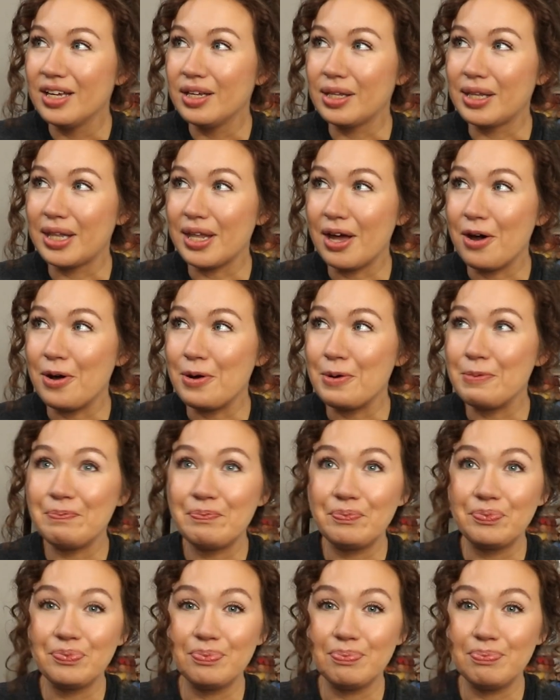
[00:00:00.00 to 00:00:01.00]
So
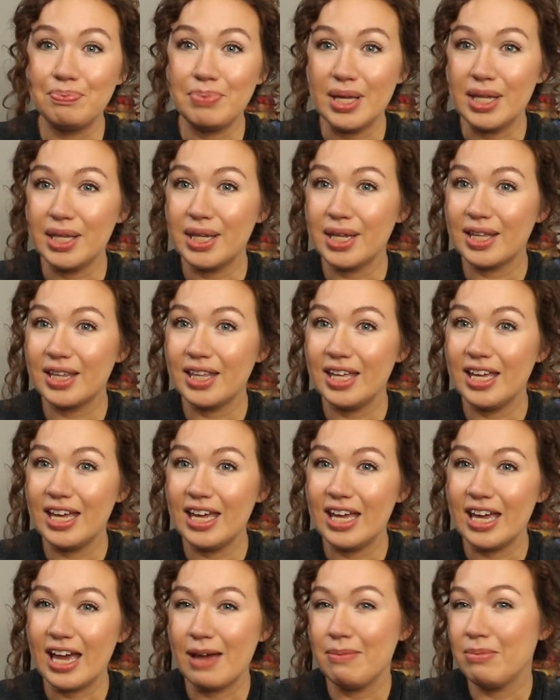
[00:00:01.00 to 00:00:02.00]
basically,